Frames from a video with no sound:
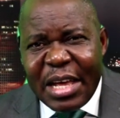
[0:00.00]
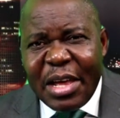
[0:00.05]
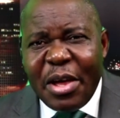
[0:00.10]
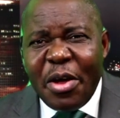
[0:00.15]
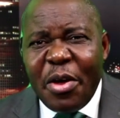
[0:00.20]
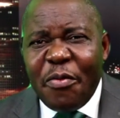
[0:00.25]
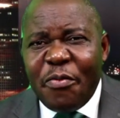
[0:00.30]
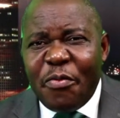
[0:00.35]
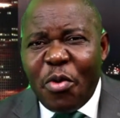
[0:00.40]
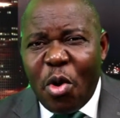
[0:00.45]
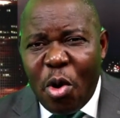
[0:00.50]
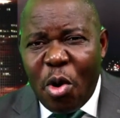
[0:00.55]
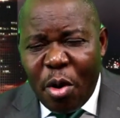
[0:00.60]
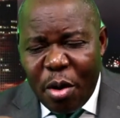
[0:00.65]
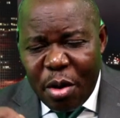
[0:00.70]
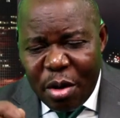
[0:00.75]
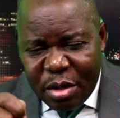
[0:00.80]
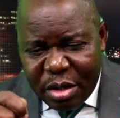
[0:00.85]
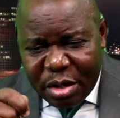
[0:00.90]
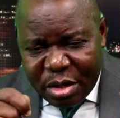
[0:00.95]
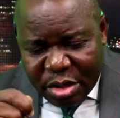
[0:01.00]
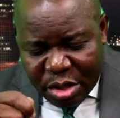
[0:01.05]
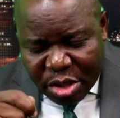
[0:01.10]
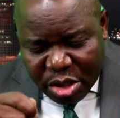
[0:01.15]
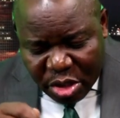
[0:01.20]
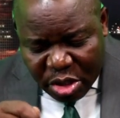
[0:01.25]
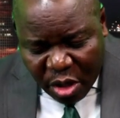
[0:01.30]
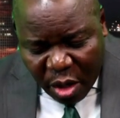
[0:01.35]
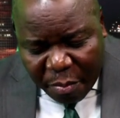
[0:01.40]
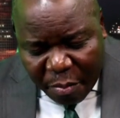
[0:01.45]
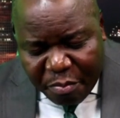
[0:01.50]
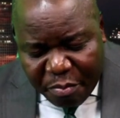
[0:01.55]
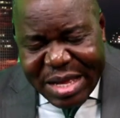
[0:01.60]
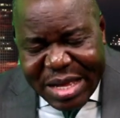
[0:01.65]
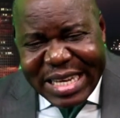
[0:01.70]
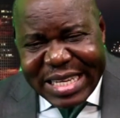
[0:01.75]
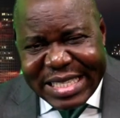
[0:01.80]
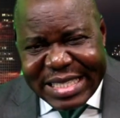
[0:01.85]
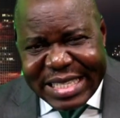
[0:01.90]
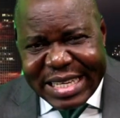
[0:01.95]
for some
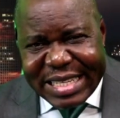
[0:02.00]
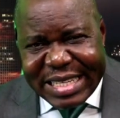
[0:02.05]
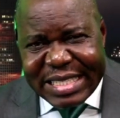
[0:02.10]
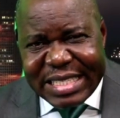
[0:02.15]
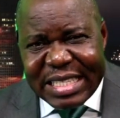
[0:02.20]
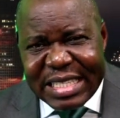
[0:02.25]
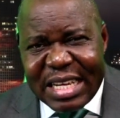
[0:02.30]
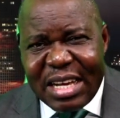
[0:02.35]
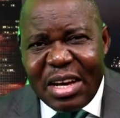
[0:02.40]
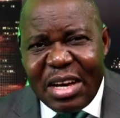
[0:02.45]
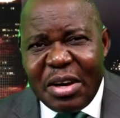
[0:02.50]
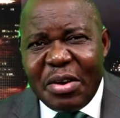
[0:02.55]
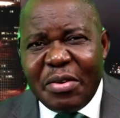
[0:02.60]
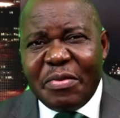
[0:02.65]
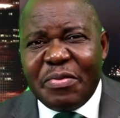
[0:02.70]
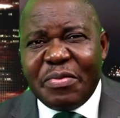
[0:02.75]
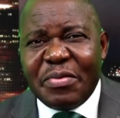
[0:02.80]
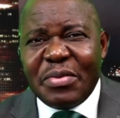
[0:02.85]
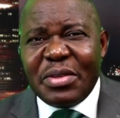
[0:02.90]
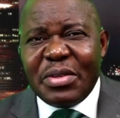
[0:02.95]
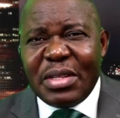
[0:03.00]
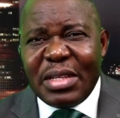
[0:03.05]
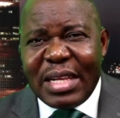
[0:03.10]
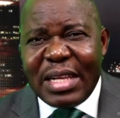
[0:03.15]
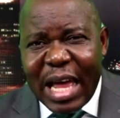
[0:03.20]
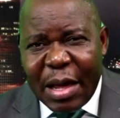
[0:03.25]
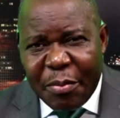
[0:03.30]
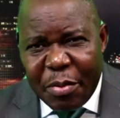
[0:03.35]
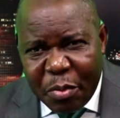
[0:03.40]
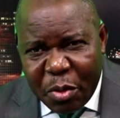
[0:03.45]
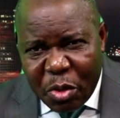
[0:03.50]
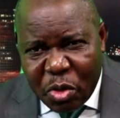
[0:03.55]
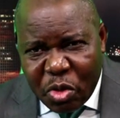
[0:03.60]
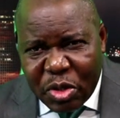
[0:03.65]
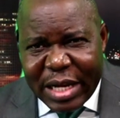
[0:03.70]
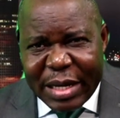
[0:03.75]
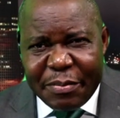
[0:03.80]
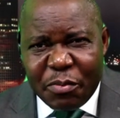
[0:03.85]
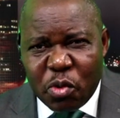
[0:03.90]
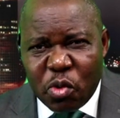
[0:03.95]
ministers of La République du
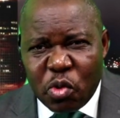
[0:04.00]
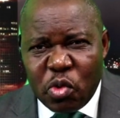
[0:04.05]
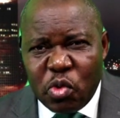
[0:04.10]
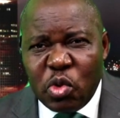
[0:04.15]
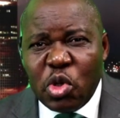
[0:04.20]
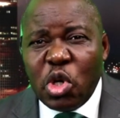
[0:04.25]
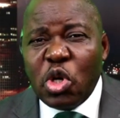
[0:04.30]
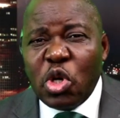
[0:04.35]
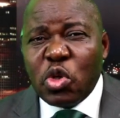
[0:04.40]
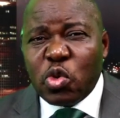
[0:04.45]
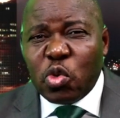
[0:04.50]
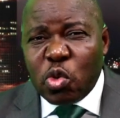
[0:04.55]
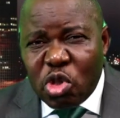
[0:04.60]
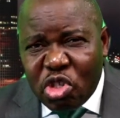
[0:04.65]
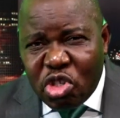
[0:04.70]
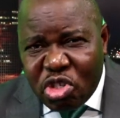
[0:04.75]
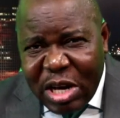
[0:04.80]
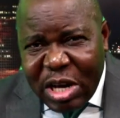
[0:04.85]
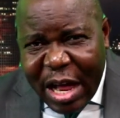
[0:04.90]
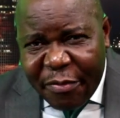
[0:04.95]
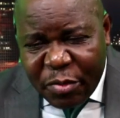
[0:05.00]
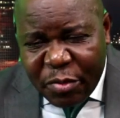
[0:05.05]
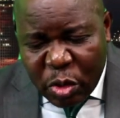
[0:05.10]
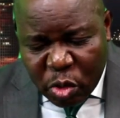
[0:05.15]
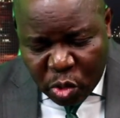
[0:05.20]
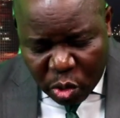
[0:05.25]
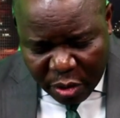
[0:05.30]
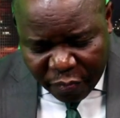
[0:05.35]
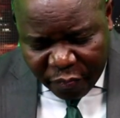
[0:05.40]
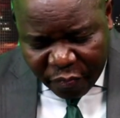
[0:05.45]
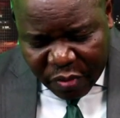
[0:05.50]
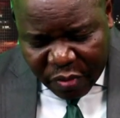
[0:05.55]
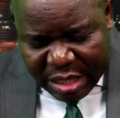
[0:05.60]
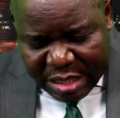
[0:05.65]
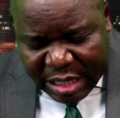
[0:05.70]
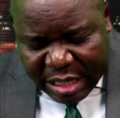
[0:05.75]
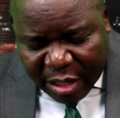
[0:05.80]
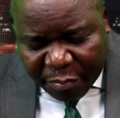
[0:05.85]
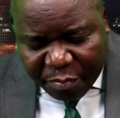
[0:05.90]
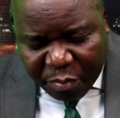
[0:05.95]
Cameroun to travel to the
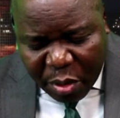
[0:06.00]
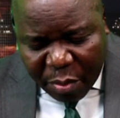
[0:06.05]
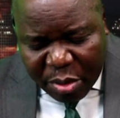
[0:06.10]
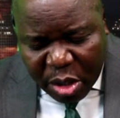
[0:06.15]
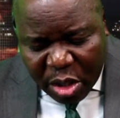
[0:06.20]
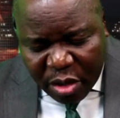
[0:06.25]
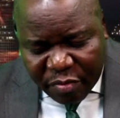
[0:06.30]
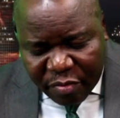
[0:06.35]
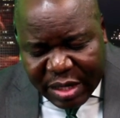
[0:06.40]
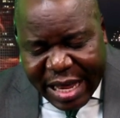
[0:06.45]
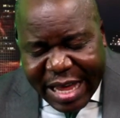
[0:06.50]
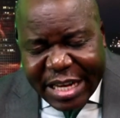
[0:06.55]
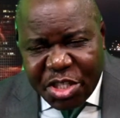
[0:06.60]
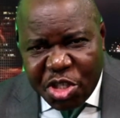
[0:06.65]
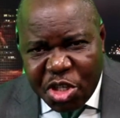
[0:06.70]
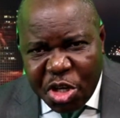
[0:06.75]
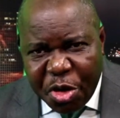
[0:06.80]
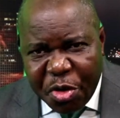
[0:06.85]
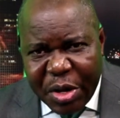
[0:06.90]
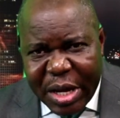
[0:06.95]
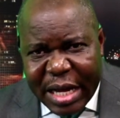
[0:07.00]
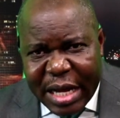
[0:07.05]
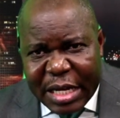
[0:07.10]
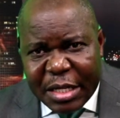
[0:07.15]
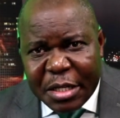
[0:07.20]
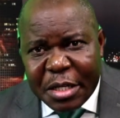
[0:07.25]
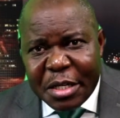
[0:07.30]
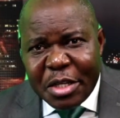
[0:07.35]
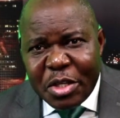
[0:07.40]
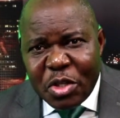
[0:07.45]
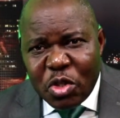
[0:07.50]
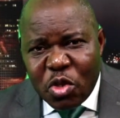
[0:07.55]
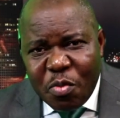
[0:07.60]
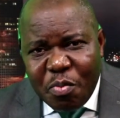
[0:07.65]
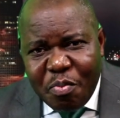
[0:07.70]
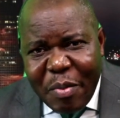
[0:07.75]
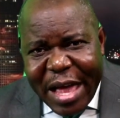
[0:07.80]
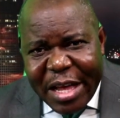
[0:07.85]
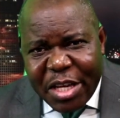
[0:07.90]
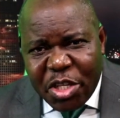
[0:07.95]
Federal Republic of Nigeria to
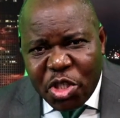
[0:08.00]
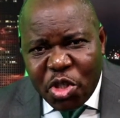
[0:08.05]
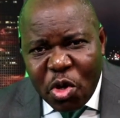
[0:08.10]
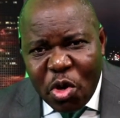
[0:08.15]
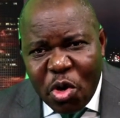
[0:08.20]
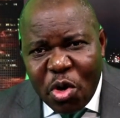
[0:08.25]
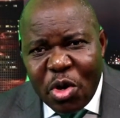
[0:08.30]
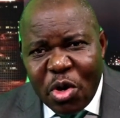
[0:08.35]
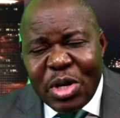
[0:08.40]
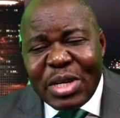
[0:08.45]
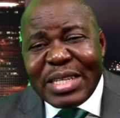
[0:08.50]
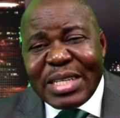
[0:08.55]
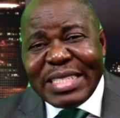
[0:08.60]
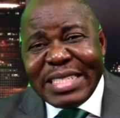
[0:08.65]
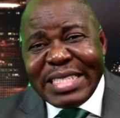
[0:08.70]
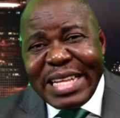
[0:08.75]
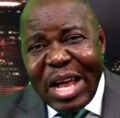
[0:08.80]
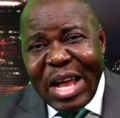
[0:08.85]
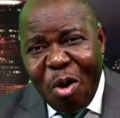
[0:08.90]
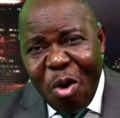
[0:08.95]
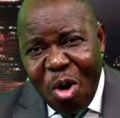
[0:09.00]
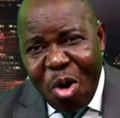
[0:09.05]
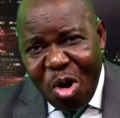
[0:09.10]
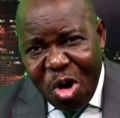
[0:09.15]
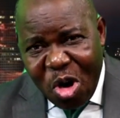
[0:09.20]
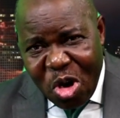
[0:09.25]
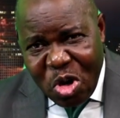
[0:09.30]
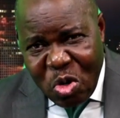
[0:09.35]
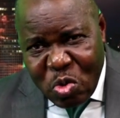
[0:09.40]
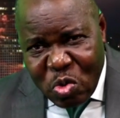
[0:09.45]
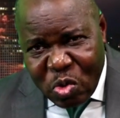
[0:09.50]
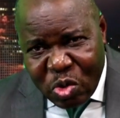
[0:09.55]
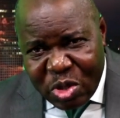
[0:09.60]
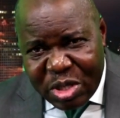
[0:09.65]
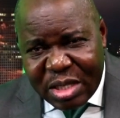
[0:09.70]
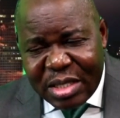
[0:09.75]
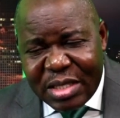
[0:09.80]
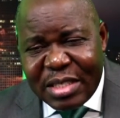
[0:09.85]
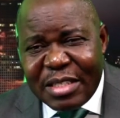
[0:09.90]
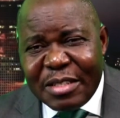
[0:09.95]
make sure they conclude
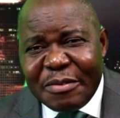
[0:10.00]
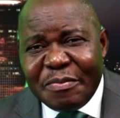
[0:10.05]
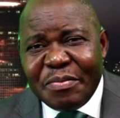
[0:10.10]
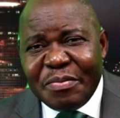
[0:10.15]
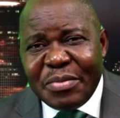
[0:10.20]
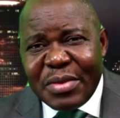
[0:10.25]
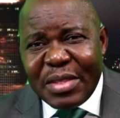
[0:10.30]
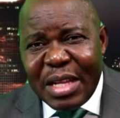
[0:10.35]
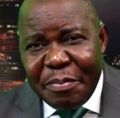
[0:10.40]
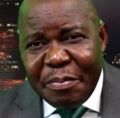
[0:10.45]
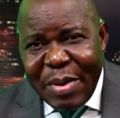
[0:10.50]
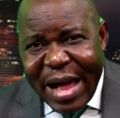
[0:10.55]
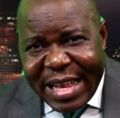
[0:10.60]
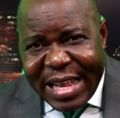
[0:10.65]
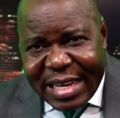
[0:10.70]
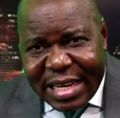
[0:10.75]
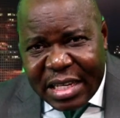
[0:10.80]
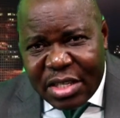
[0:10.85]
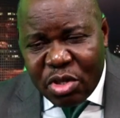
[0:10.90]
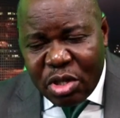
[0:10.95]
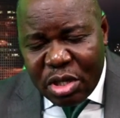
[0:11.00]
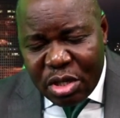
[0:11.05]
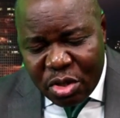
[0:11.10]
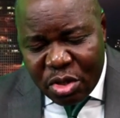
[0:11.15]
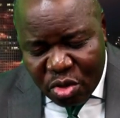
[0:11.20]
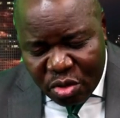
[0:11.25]
the bilateral